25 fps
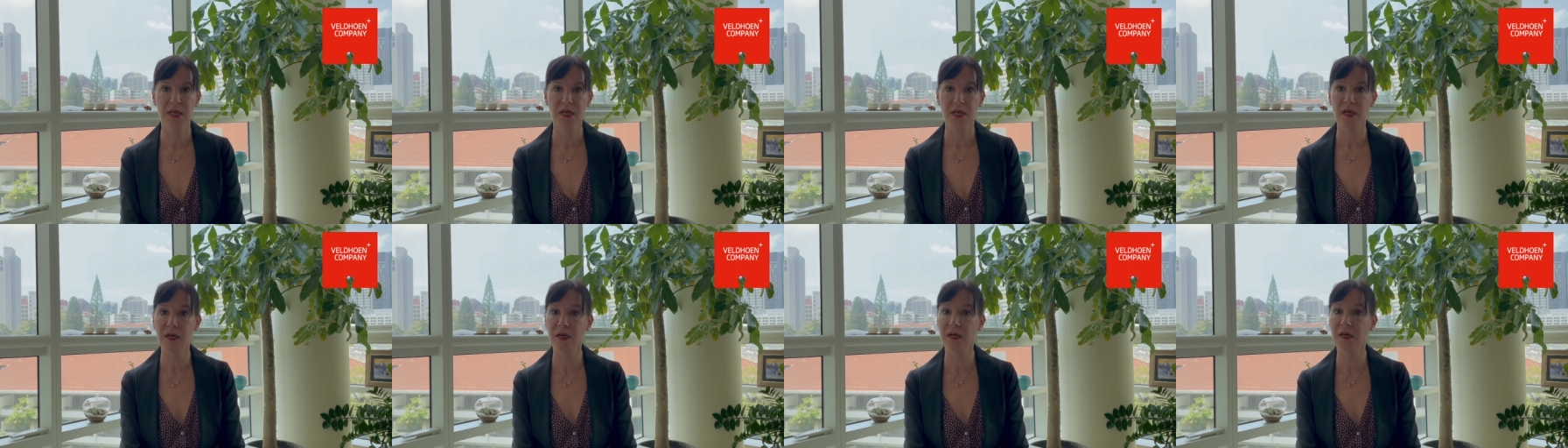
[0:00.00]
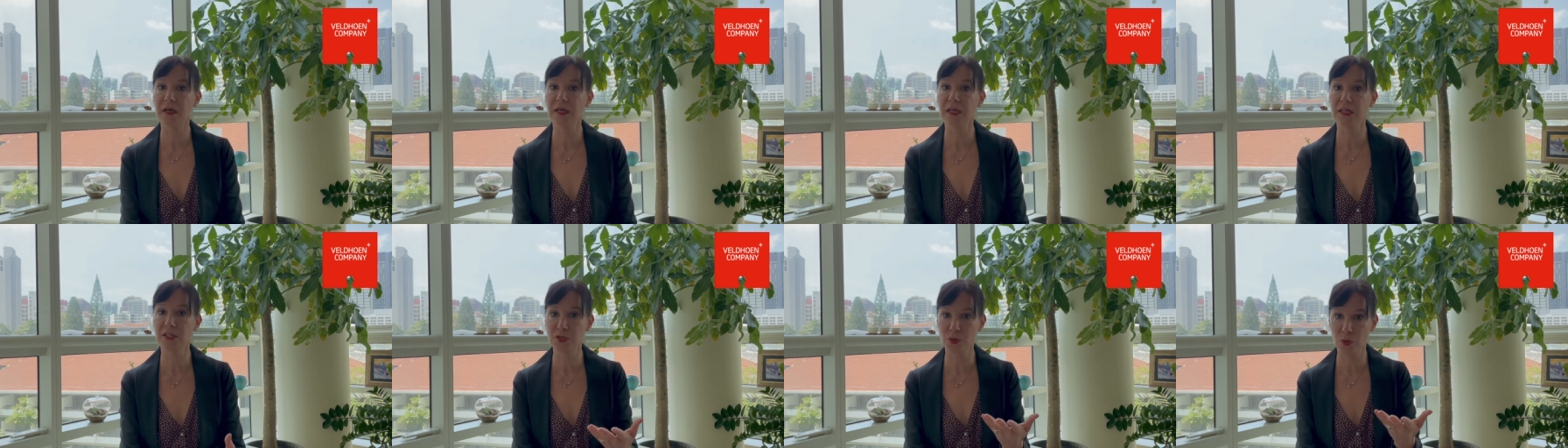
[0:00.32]
uh,
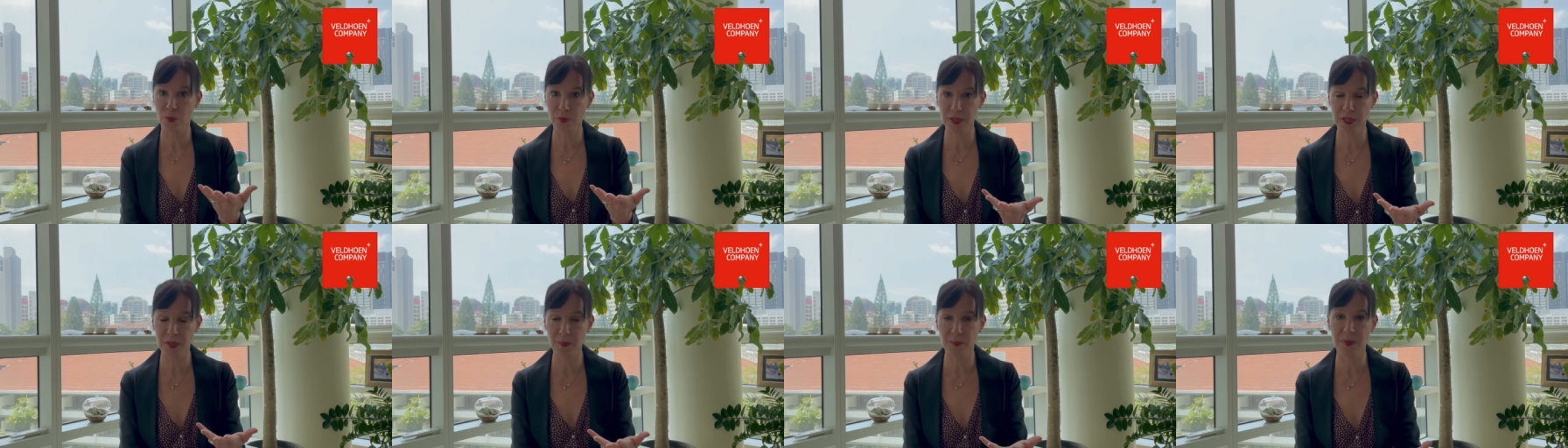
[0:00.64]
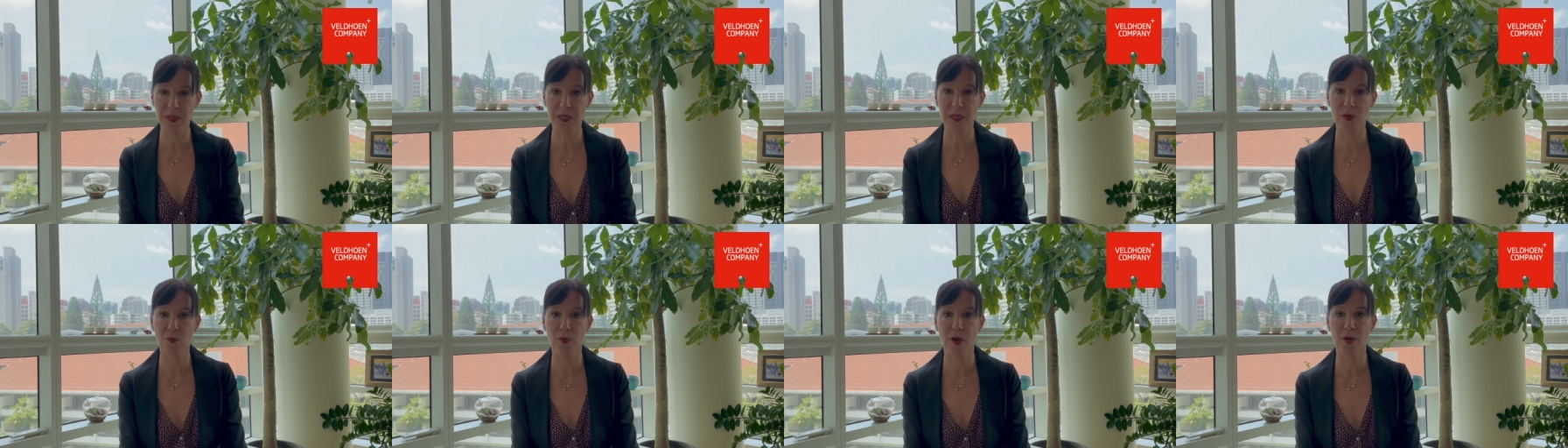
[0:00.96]
Itoki
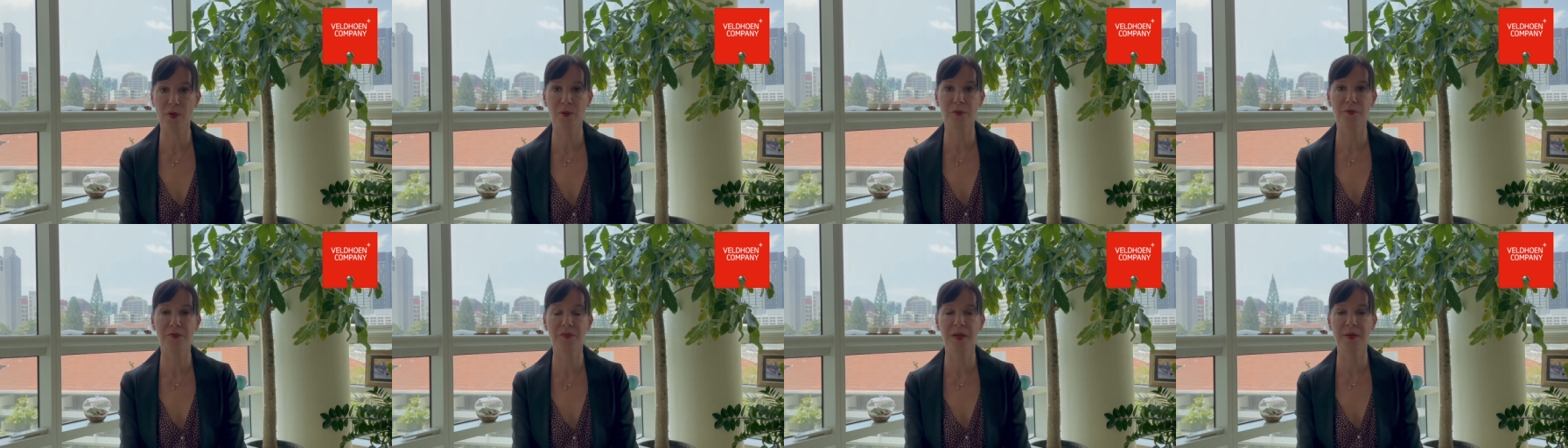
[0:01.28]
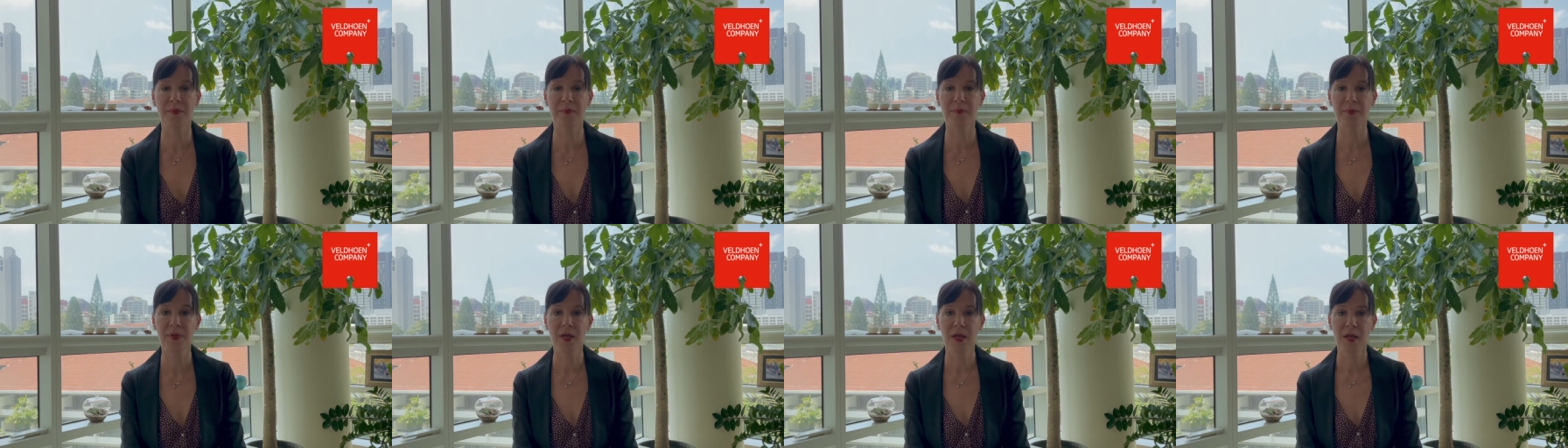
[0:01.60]
being one of
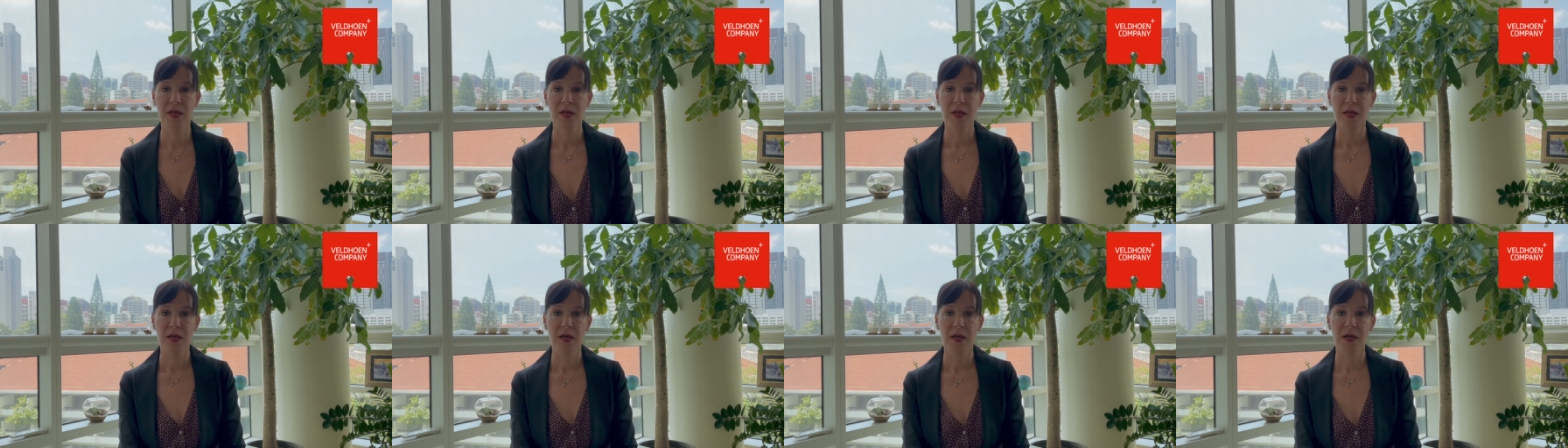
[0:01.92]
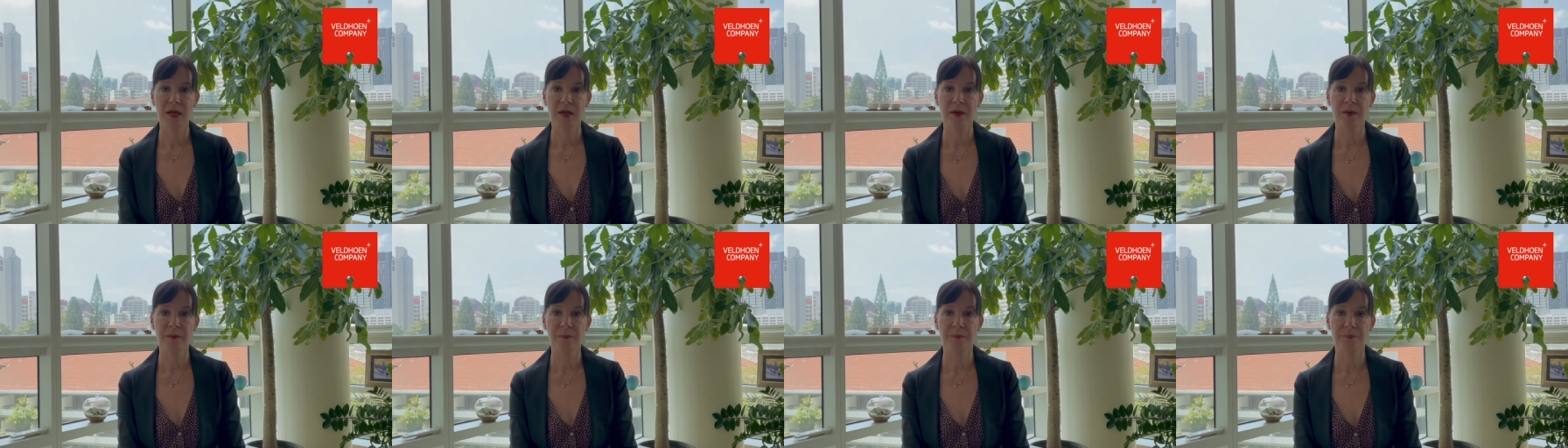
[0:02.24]
them,
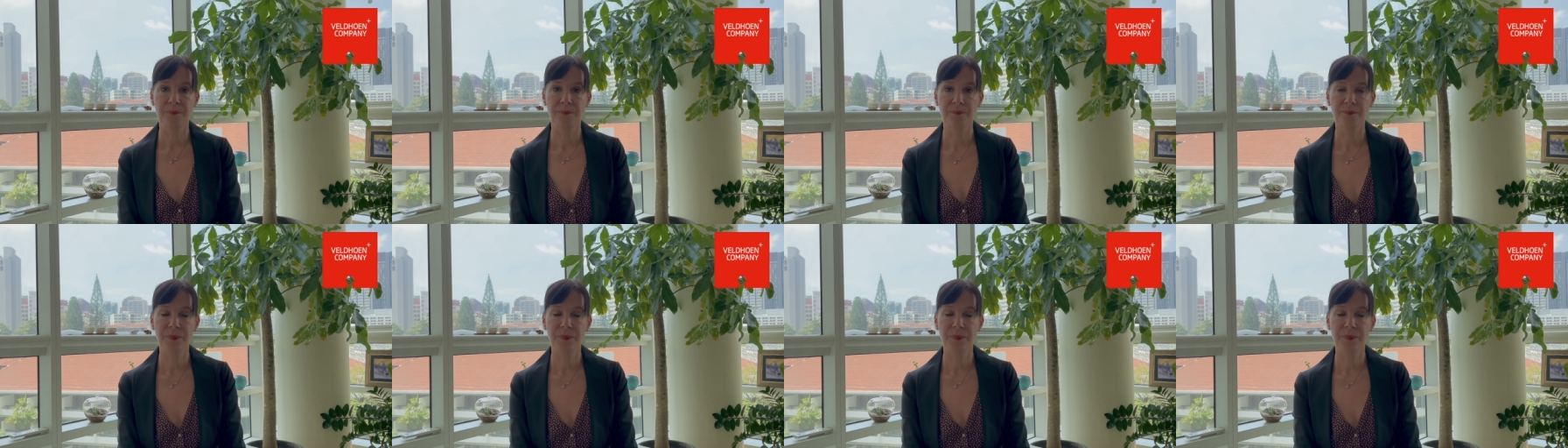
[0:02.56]
um,